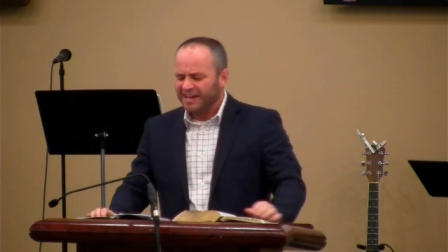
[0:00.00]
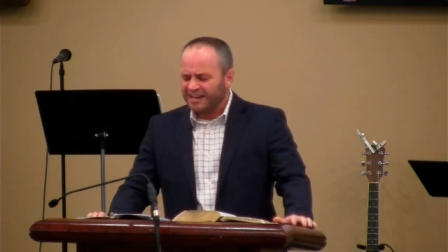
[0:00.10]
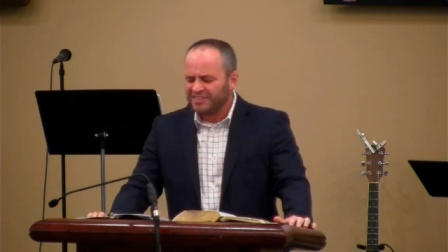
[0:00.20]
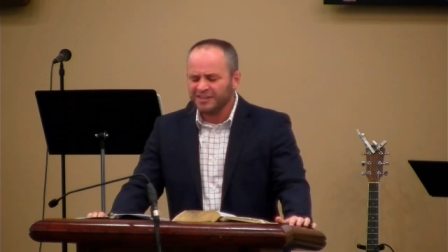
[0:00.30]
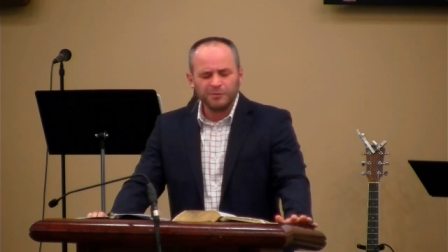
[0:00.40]

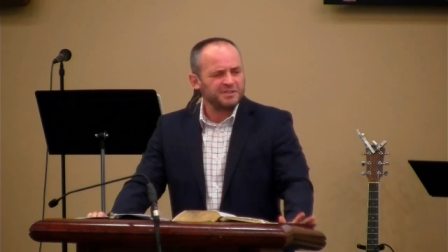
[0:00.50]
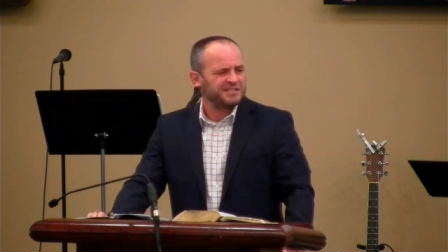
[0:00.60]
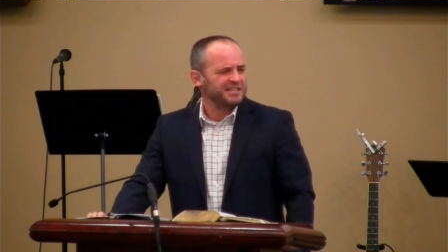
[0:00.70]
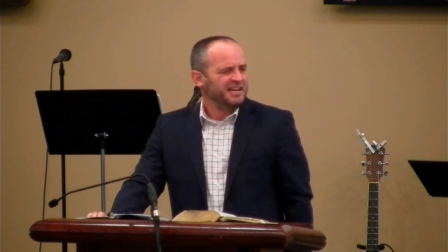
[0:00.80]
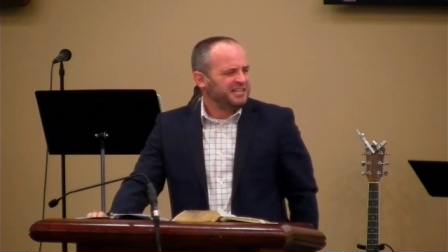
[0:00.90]
And I think
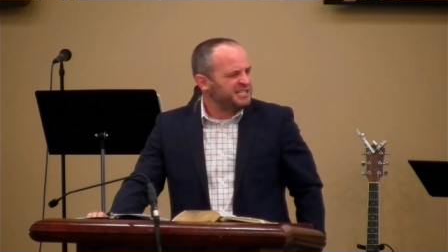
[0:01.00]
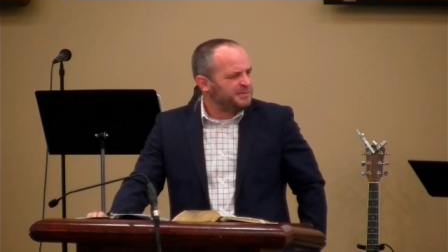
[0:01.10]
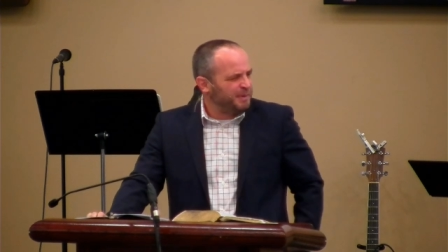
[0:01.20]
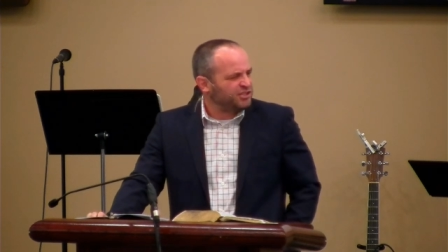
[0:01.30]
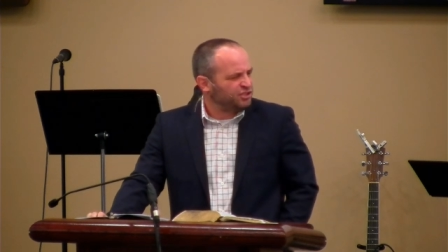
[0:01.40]
what's
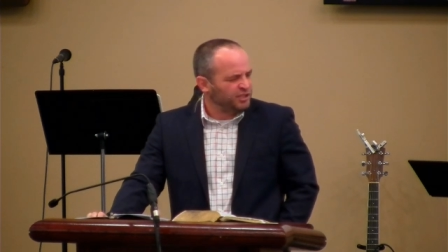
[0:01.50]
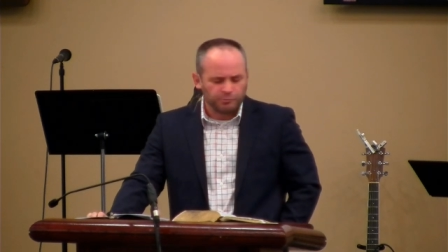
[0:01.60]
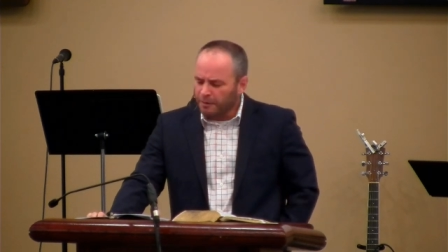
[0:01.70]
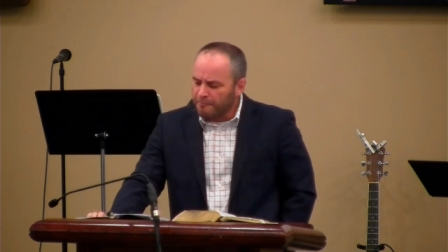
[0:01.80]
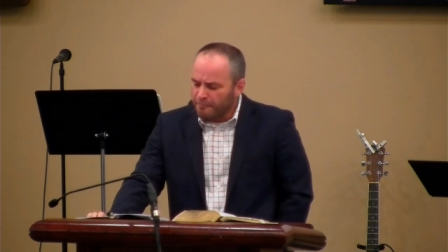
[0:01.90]
especially
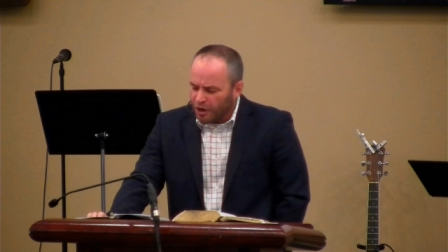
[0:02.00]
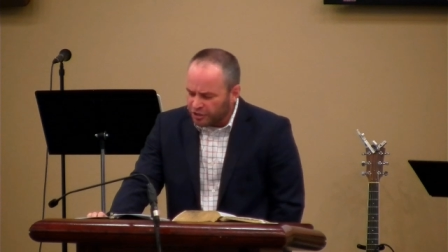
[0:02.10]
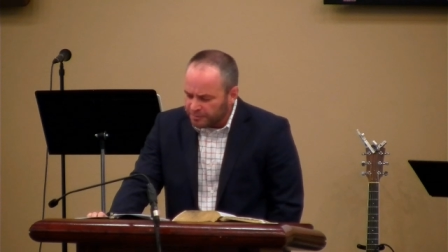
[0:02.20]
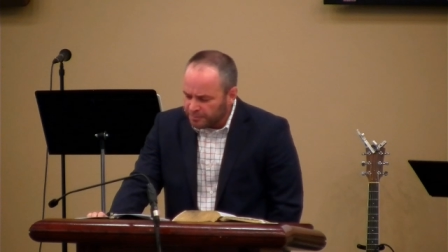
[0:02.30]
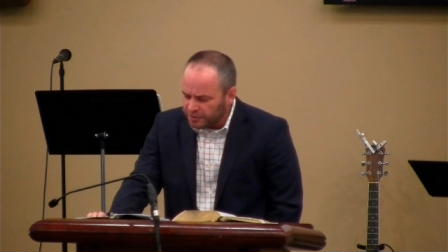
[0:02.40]

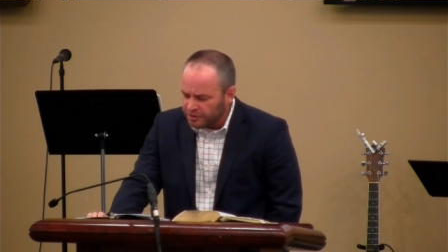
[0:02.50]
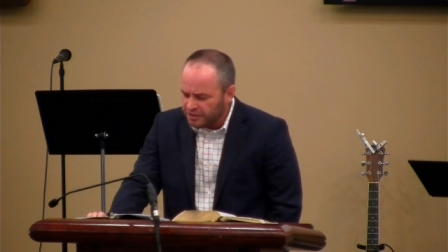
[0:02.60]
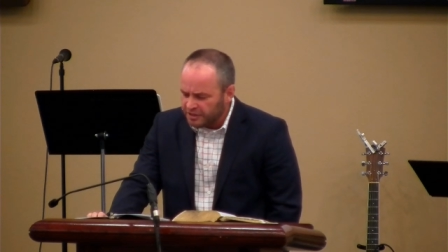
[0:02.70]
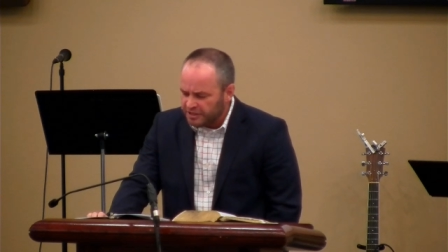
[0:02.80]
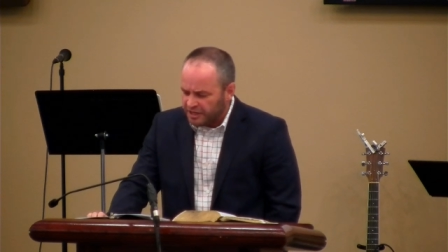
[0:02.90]

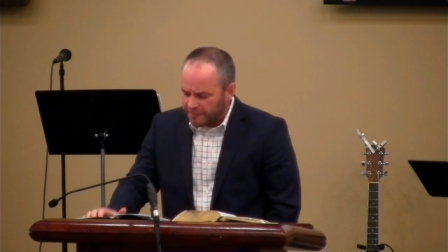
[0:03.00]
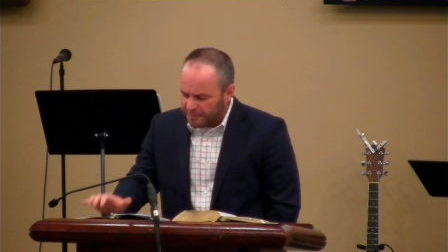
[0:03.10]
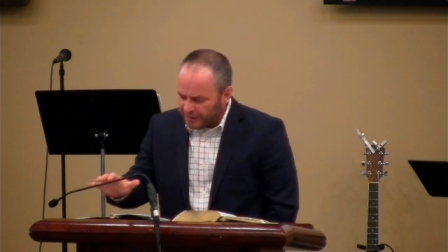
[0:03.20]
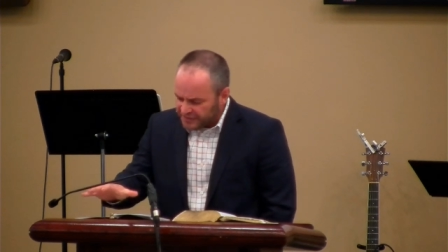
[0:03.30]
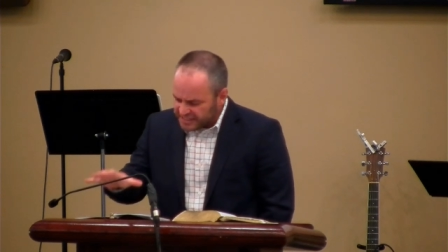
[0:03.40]
remarkable
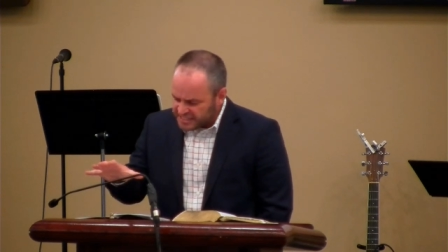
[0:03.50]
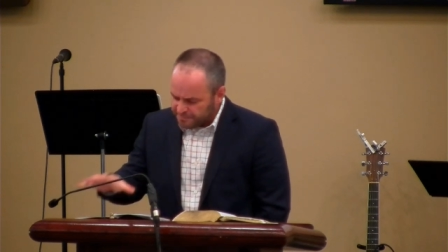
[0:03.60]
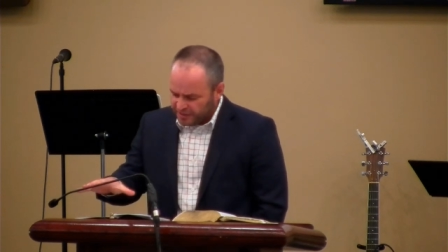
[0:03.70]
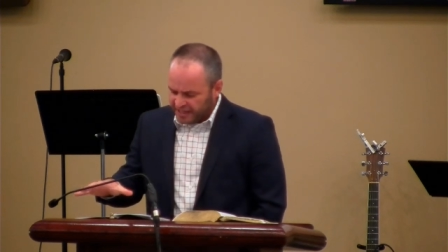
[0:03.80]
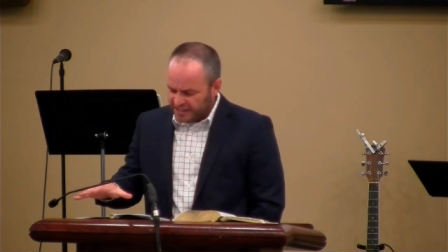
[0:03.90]
about this
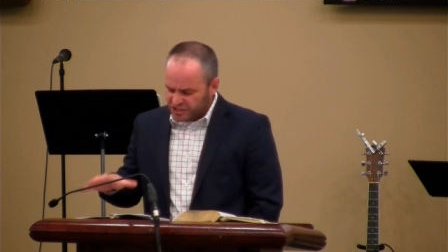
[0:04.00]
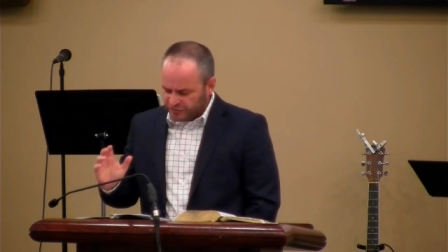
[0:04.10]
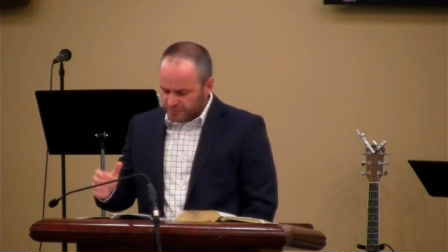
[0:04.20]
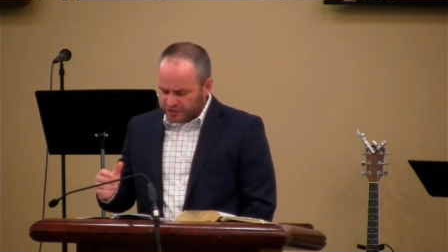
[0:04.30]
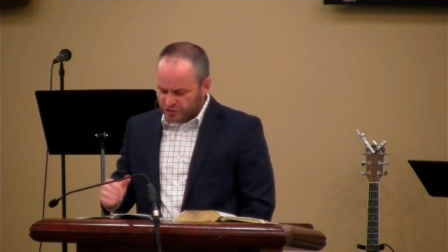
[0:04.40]
pledge
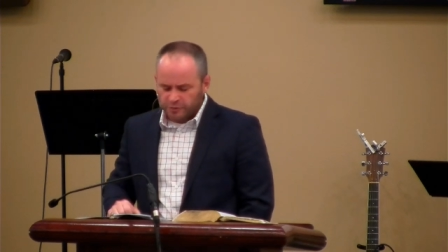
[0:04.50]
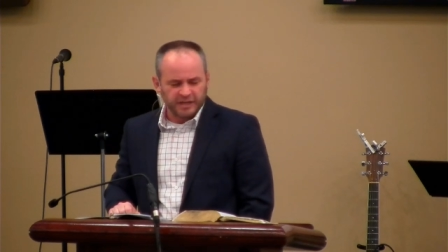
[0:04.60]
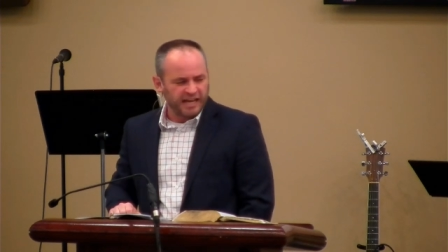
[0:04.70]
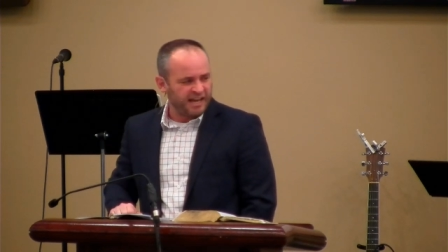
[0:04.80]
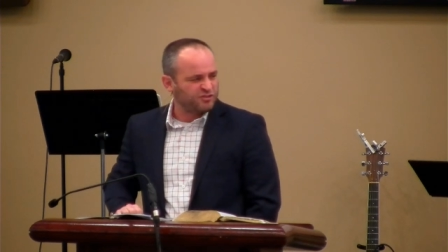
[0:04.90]
from the two
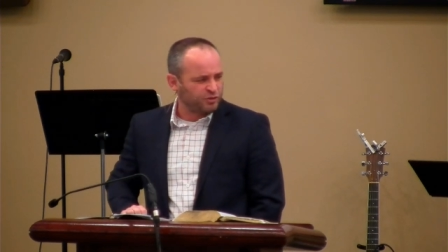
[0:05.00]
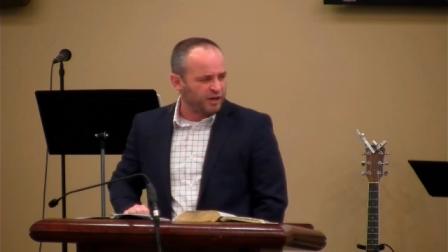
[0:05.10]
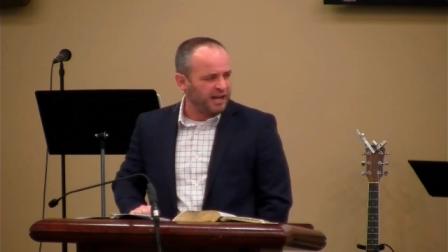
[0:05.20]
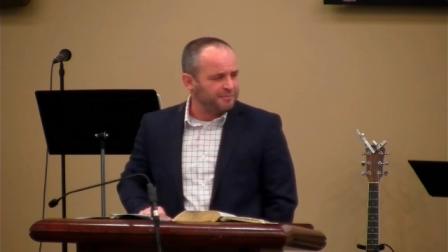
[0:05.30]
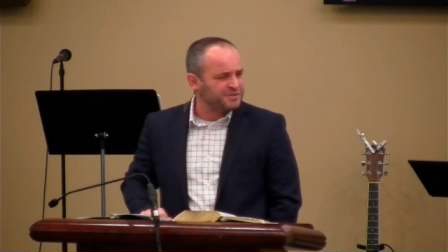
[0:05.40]
and a half
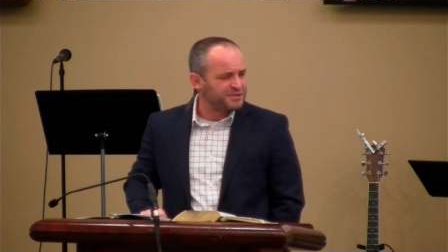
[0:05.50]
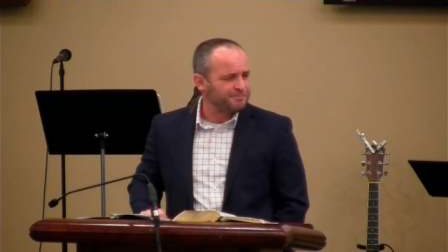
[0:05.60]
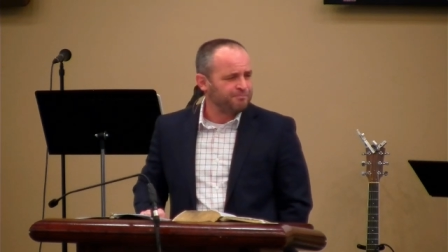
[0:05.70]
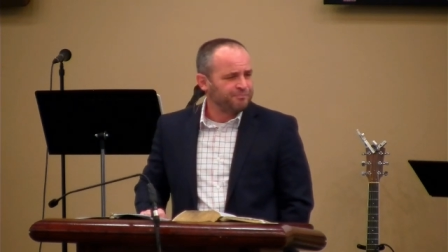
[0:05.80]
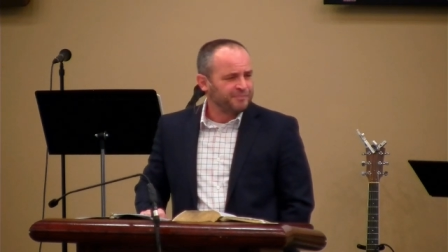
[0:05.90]
tribes
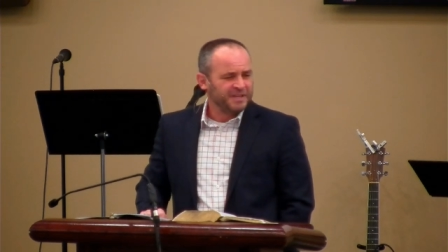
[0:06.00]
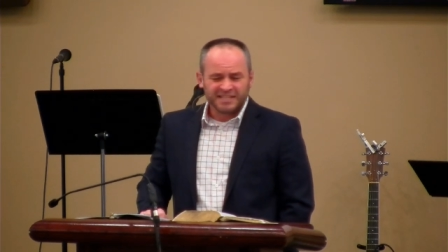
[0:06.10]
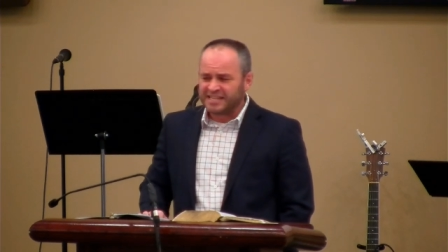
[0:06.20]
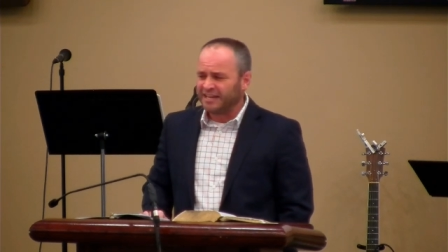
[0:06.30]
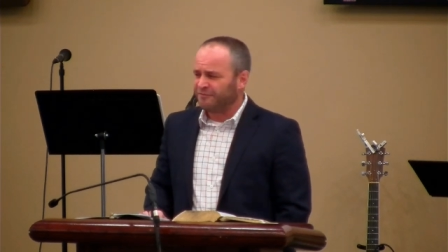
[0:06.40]

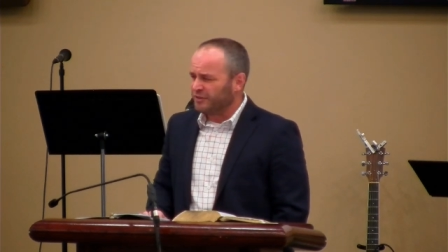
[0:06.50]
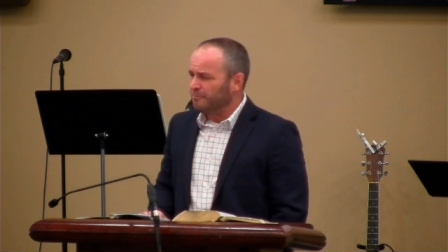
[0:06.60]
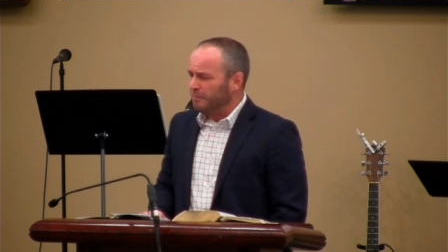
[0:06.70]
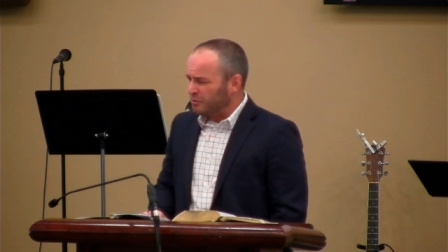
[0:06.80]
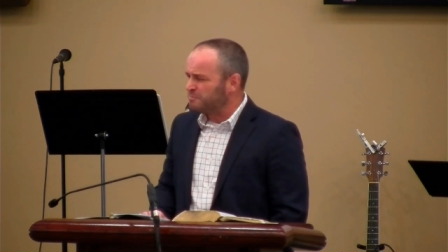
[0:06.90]
is that for
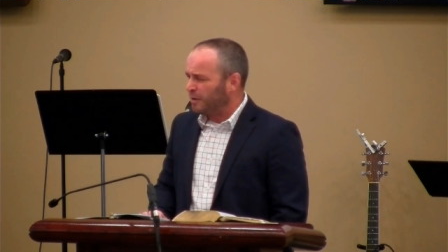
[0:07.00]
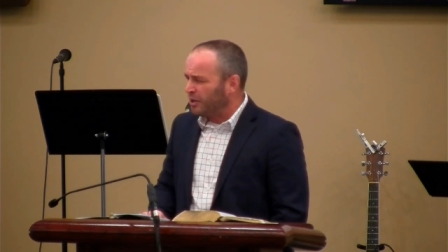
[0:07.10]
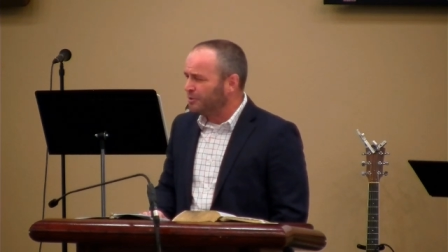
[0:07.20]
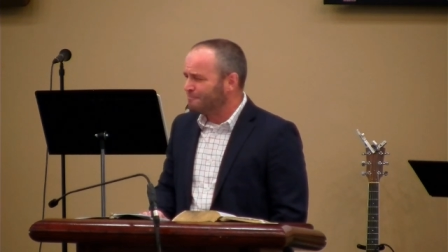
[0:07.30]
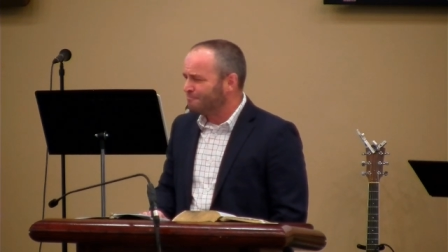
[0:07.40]
the most
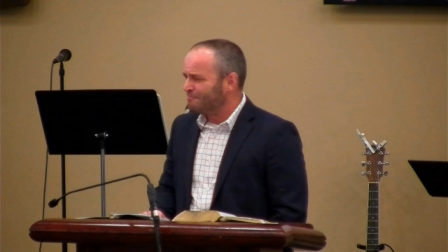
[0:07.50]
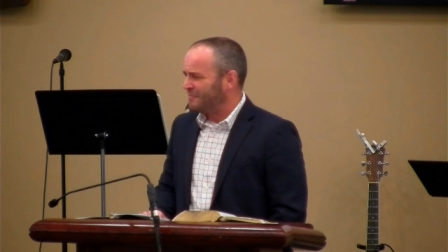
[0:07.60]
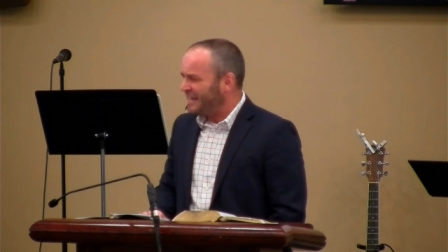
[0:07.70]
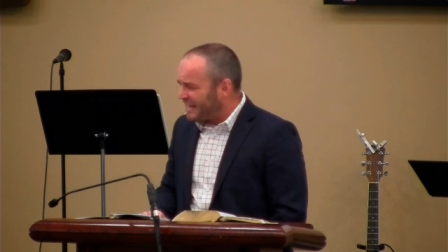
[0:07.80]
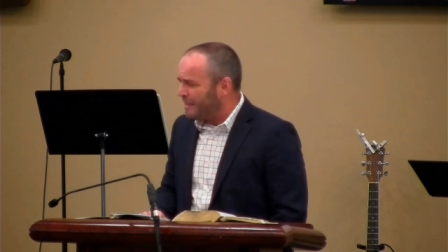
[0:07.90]
part,
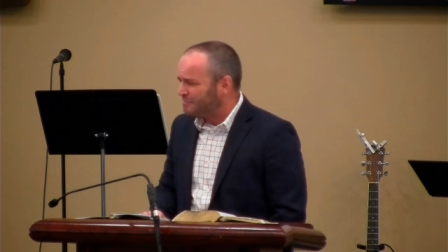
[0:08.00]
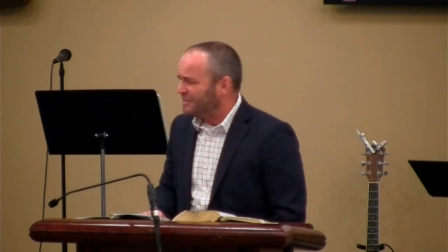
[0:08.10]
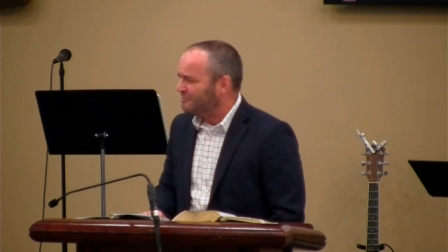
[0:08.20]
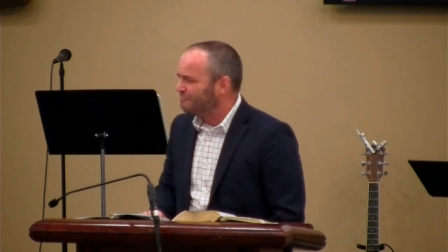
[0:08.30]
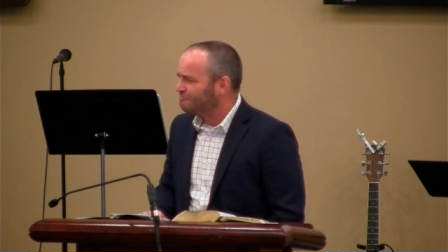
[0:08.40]
they kept
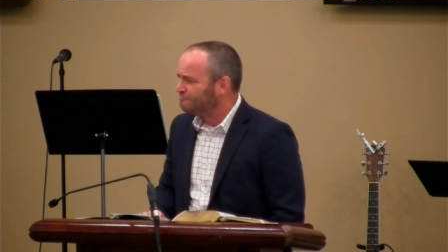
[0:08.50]
it.